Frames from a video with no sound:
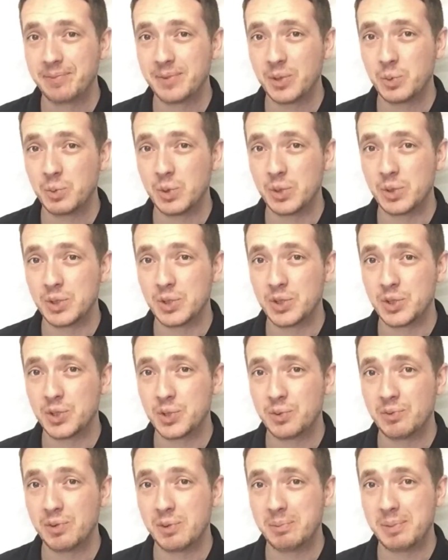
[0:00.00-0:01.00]

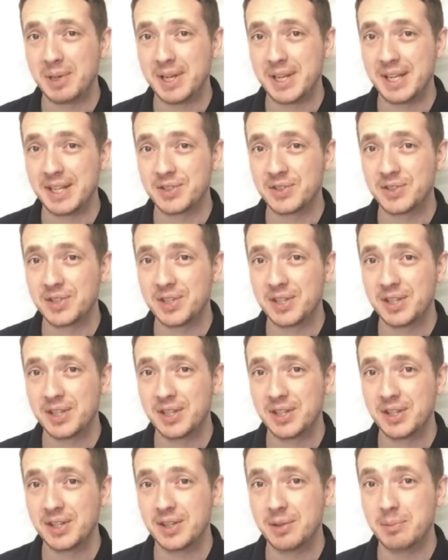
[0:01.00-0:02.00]
was replaced
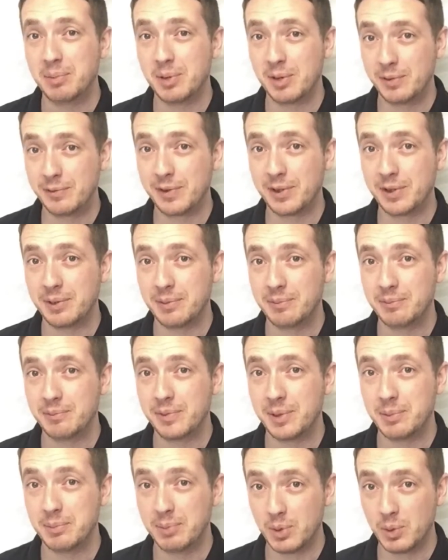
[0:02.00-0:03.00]
the buffer,
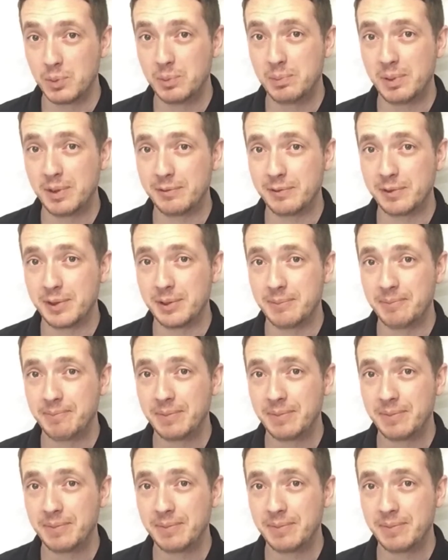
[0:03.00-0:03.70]
the bolt buffer.